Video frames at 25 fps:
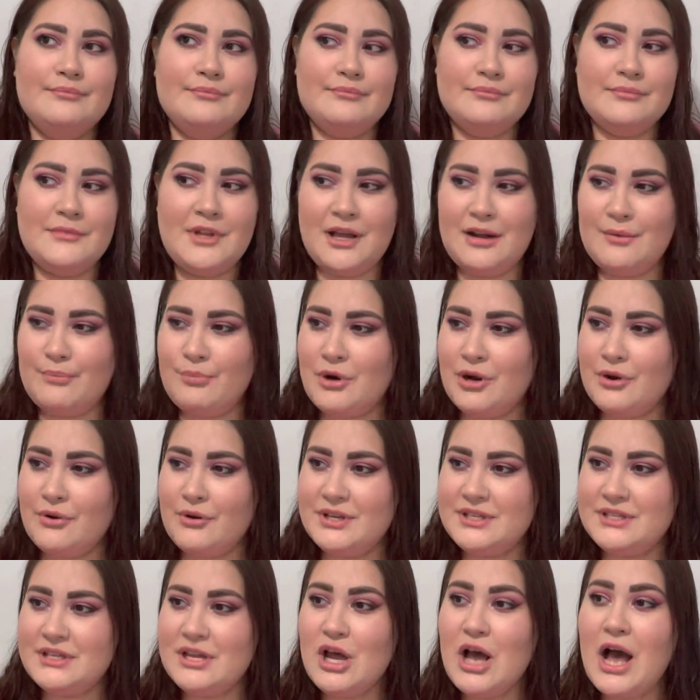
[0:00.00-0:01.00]
not a
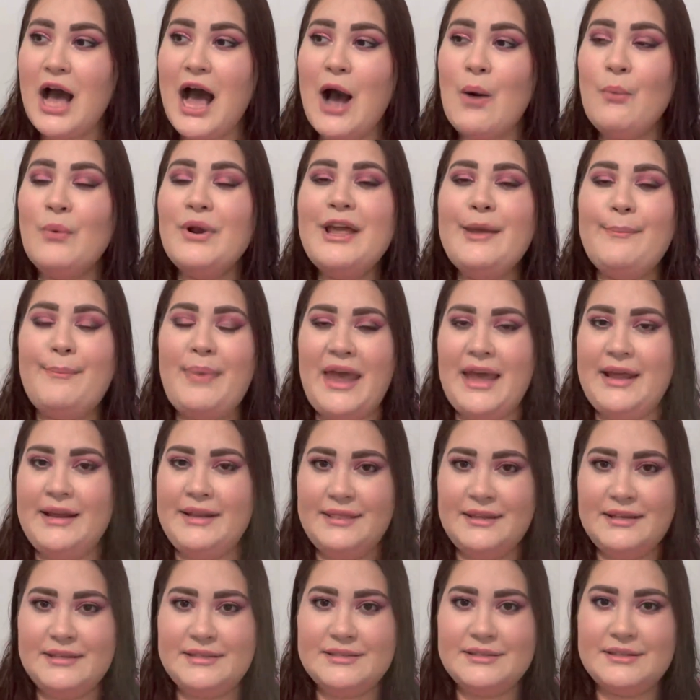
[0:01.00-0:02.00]
progress. I want to hit pan in
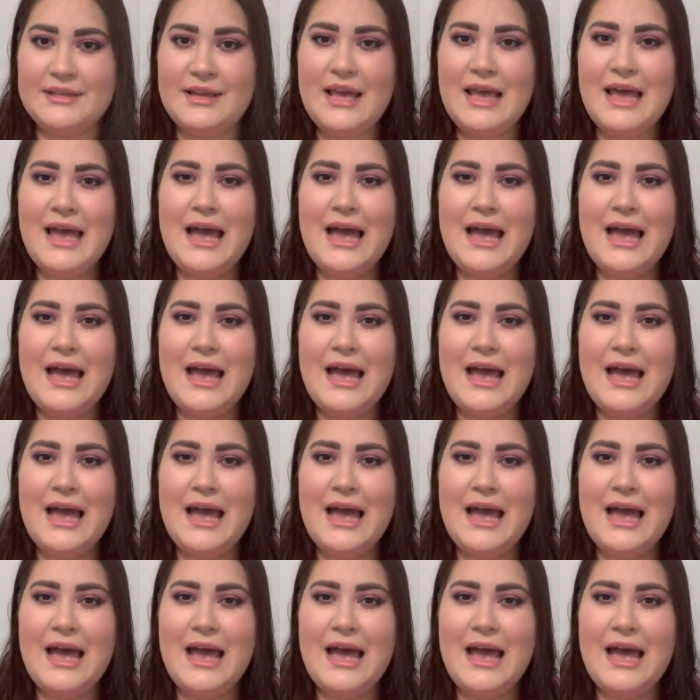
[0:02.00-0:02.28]
this.